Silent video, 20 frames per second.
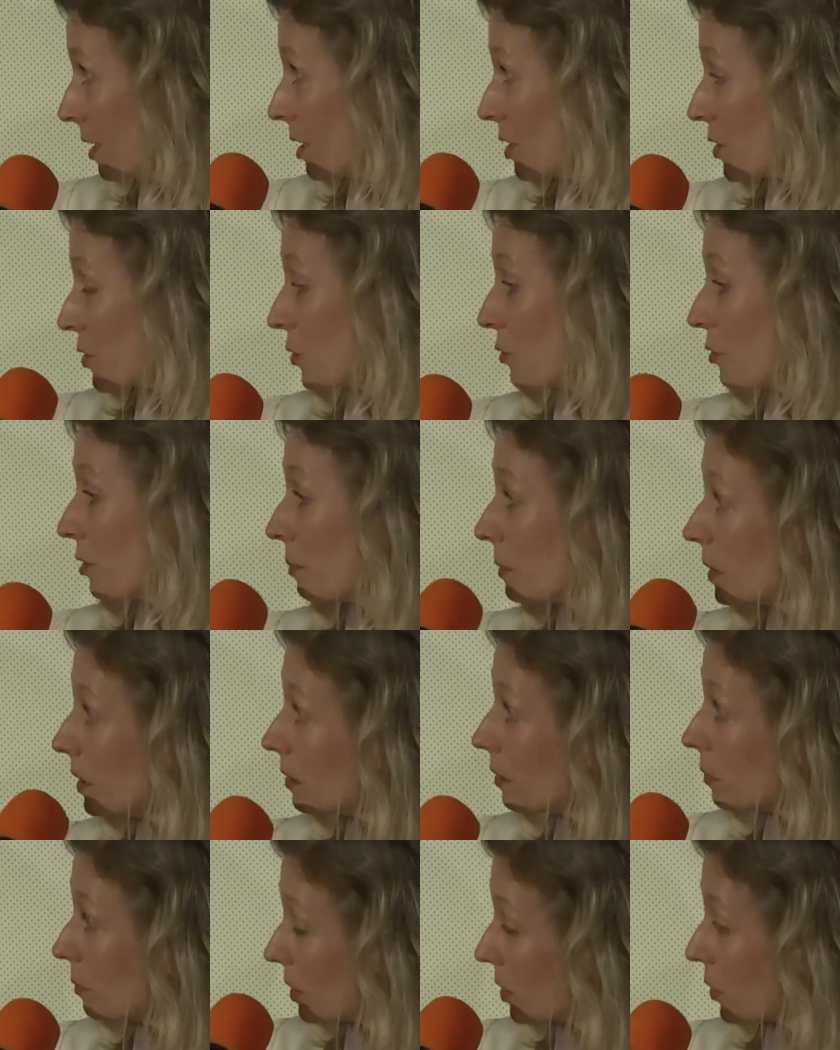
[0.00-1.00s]
So for me,
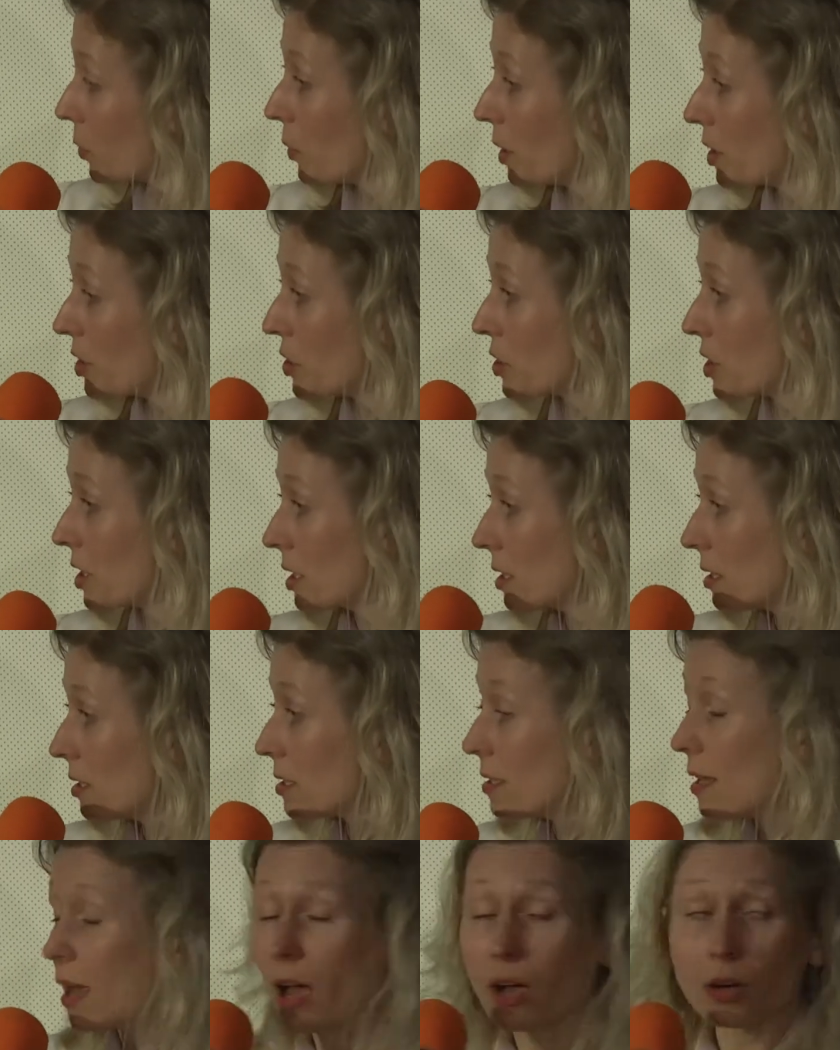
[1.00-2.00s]
the big question
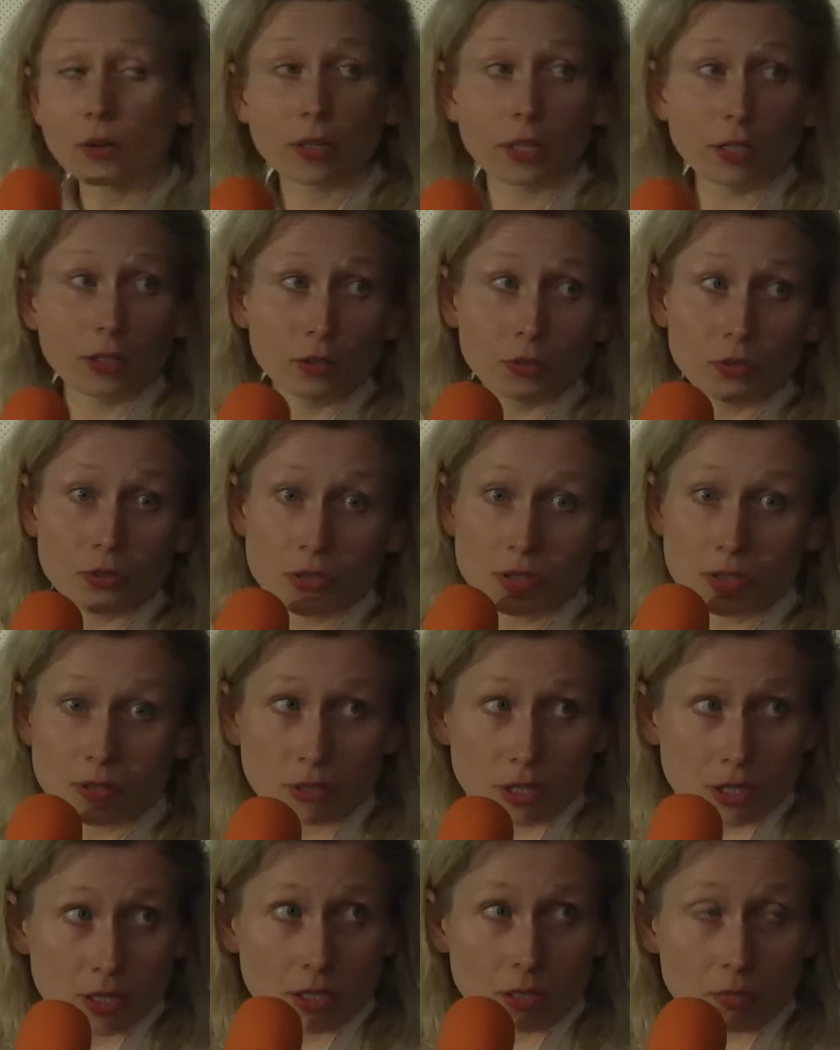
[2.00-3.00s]
is, how can you
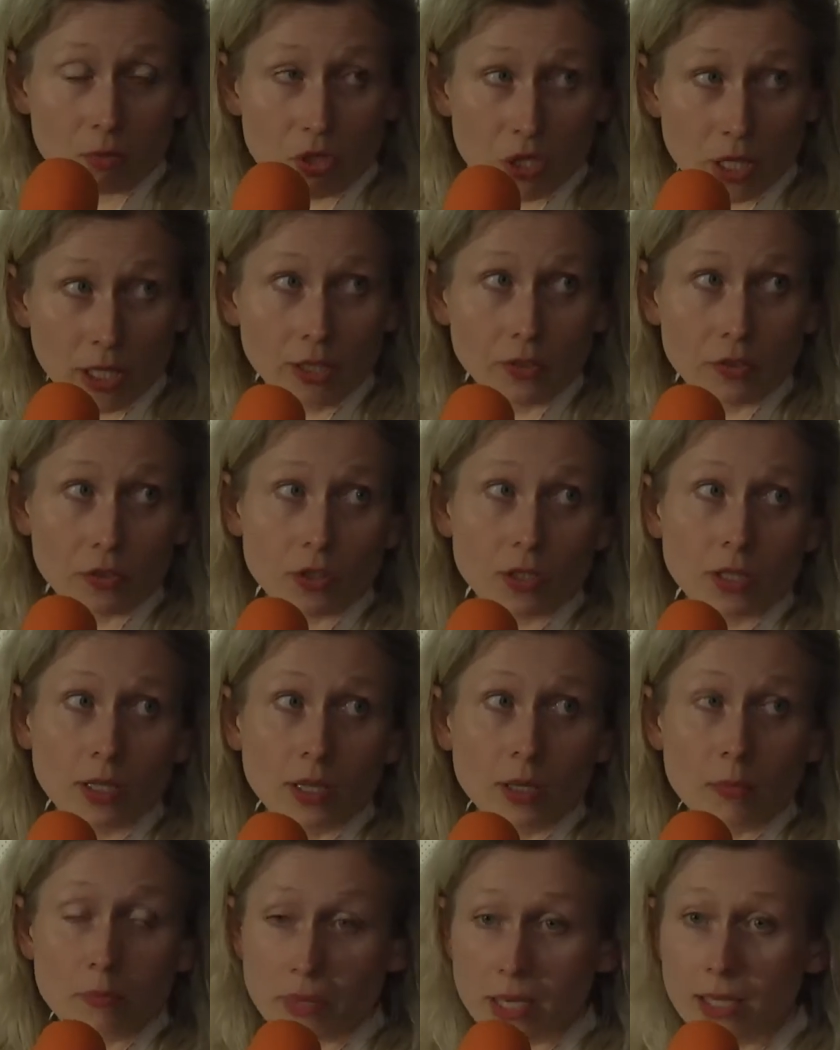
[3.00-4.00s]
change
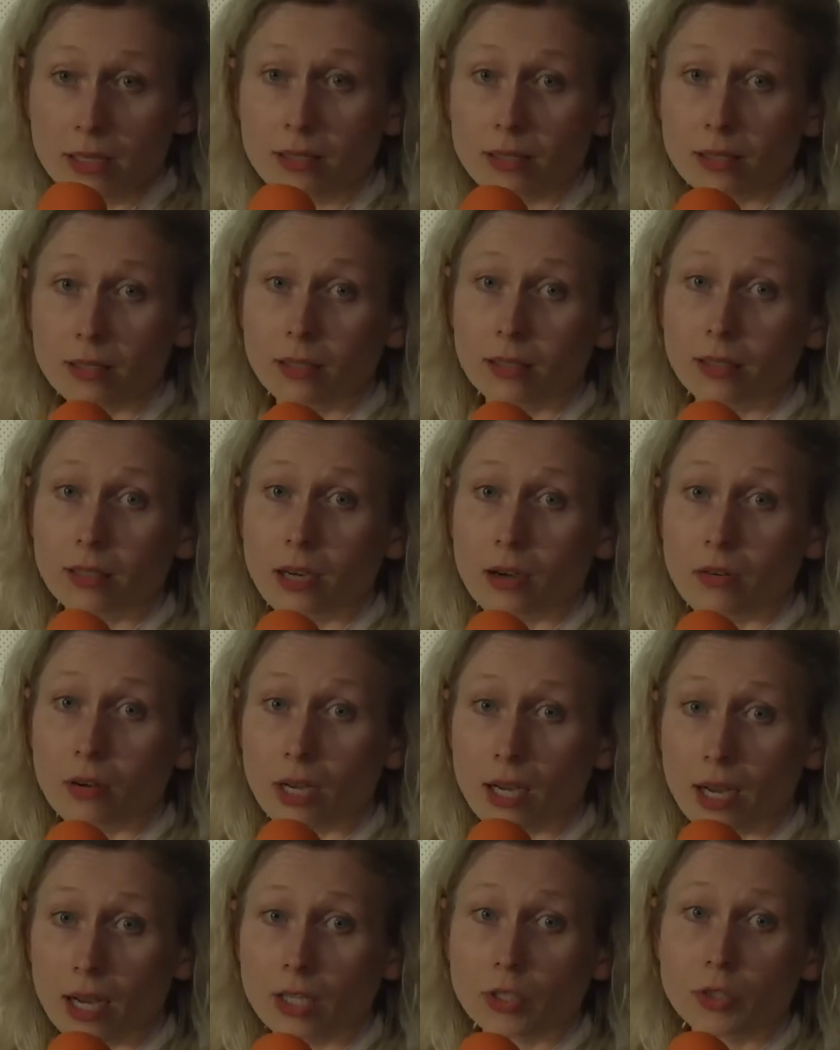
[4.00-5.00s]
basically our
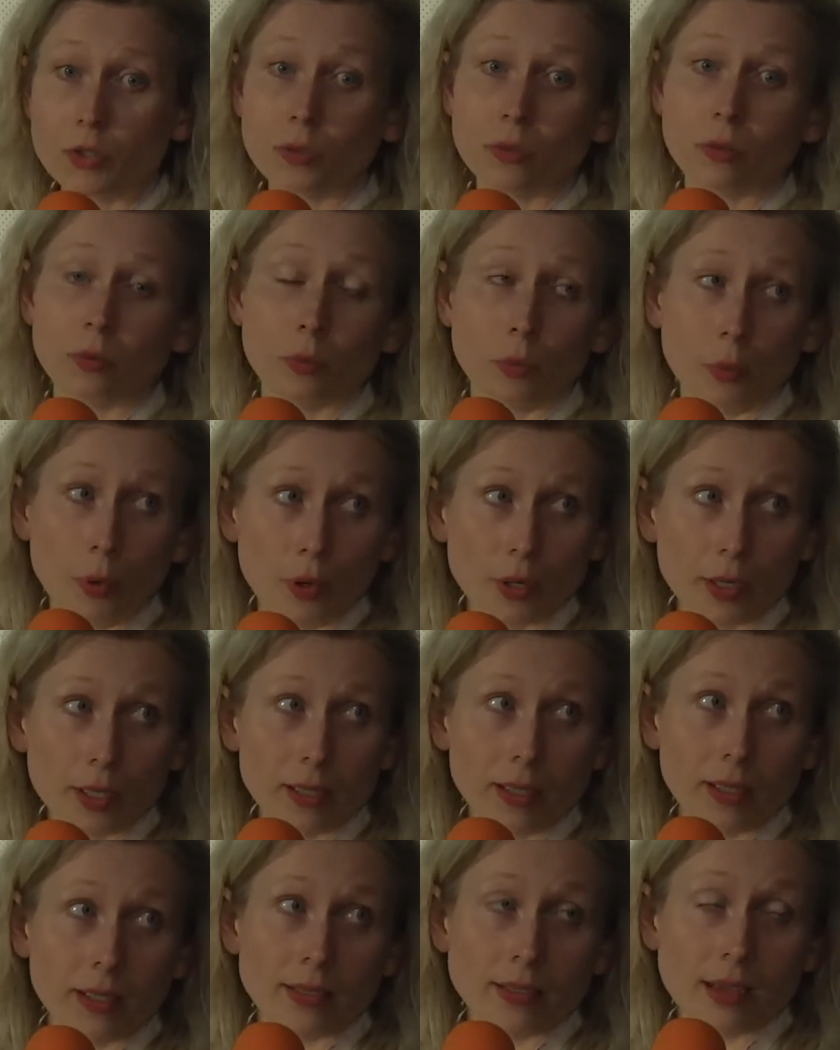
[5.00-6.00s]
cultural
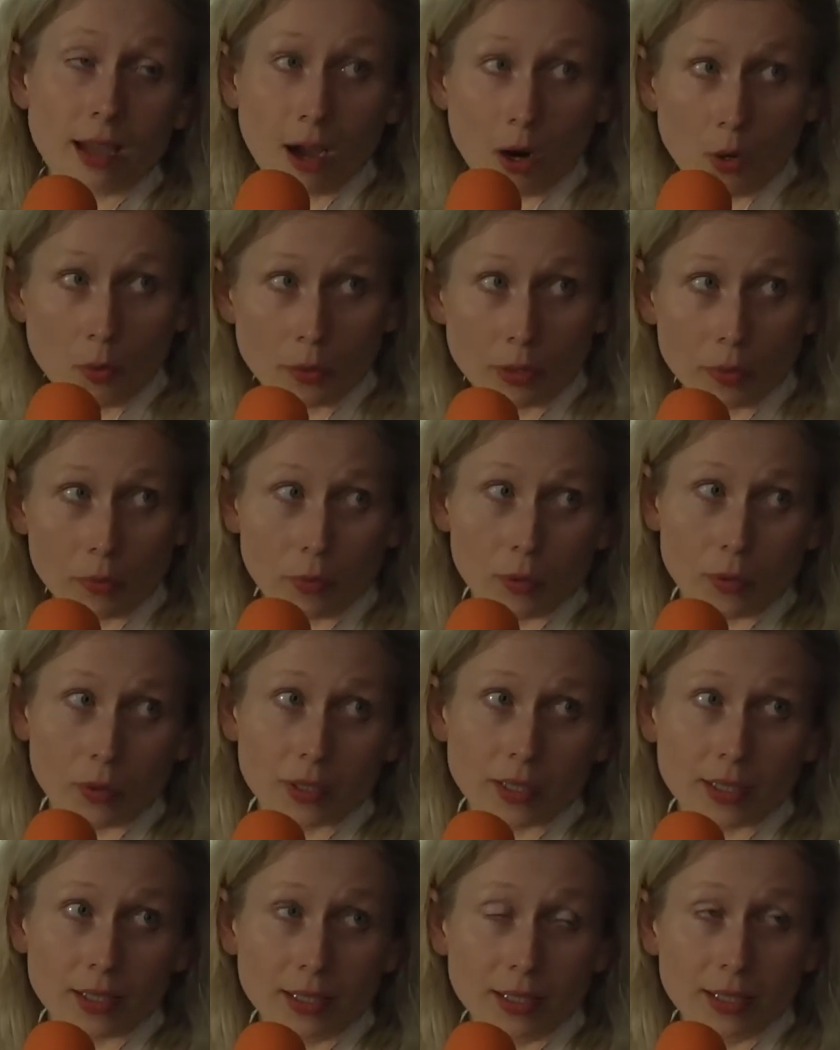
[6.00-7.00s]
work and how we
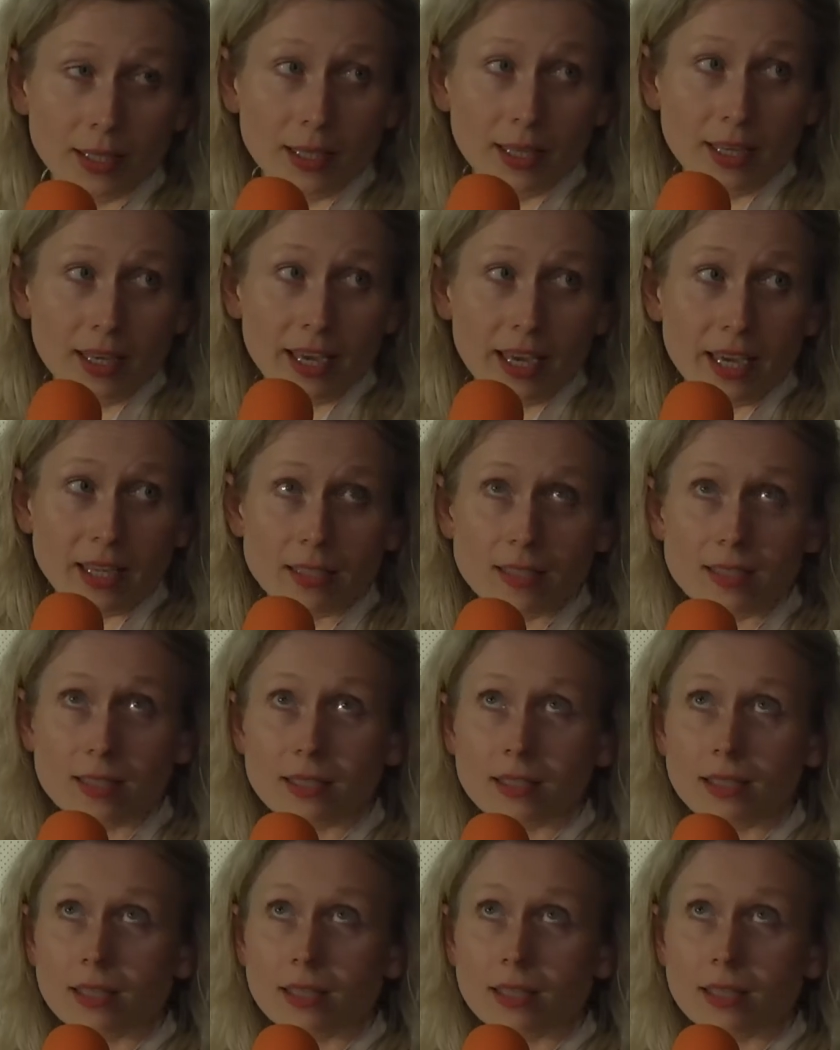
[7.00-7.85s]
work, and